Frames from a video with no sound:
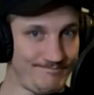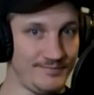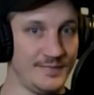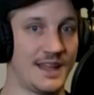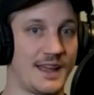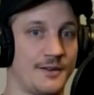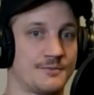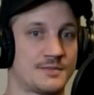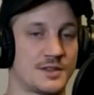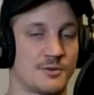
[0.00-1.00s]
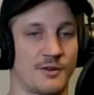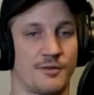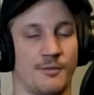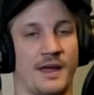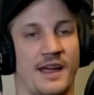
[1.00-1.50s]
Now, to refer
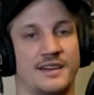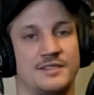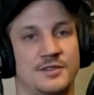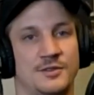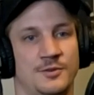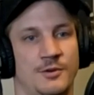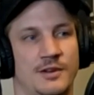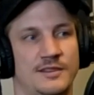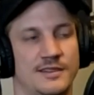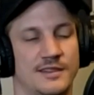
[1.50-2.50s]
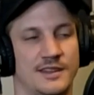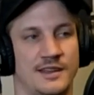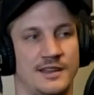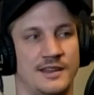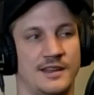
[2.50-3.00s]
back to
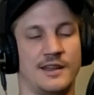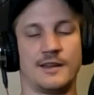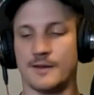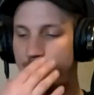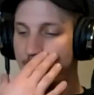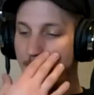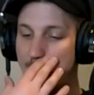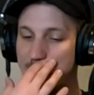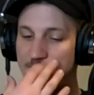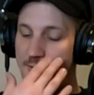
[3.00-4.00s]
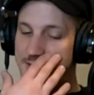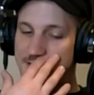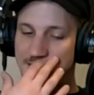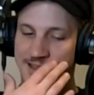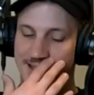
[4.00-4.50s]
the first study
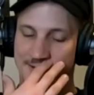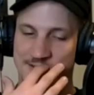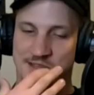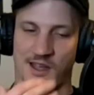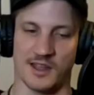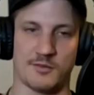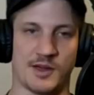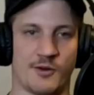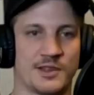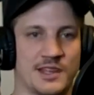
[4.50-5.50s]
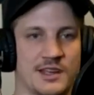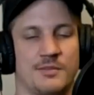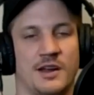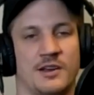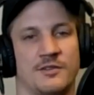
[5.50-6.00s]
that I was talking about where they
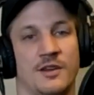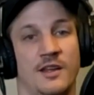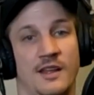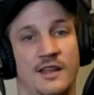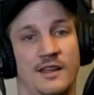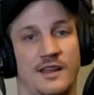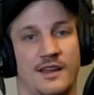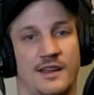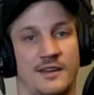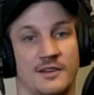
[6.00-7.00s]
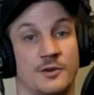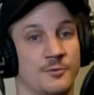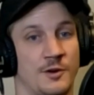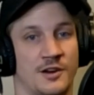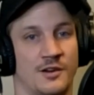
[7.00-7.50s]
compared cold
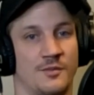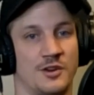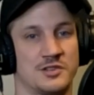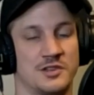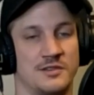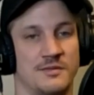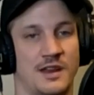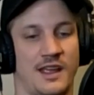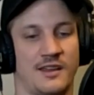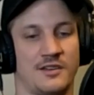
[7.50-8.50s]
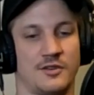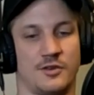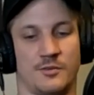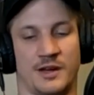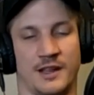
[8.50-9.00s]
water immersion and whole
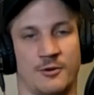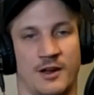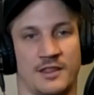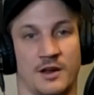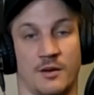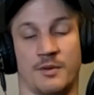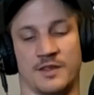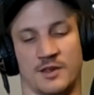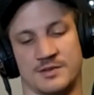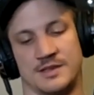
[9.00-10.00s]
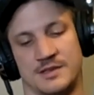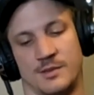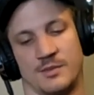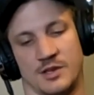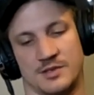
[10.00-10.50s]
body cryotherapy, there was a
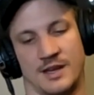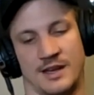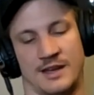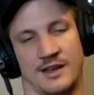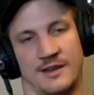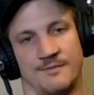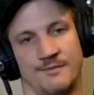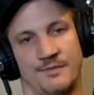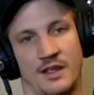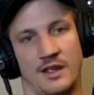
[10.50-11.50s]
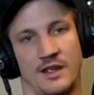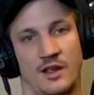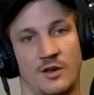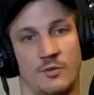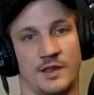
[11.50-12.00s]
similar study done
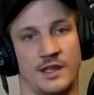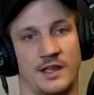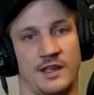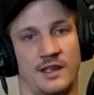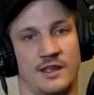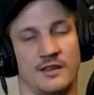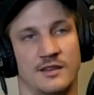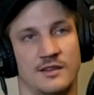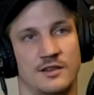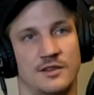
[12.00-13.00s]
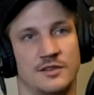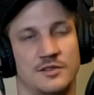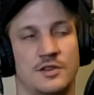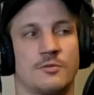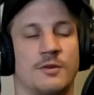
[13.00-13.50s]
where they
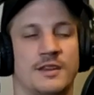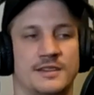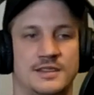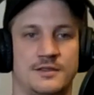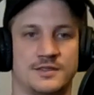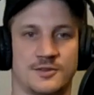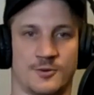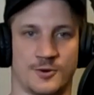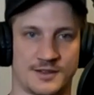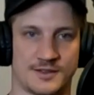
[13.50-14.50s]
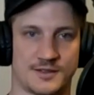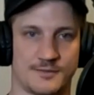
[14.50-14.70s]
took relative soreness,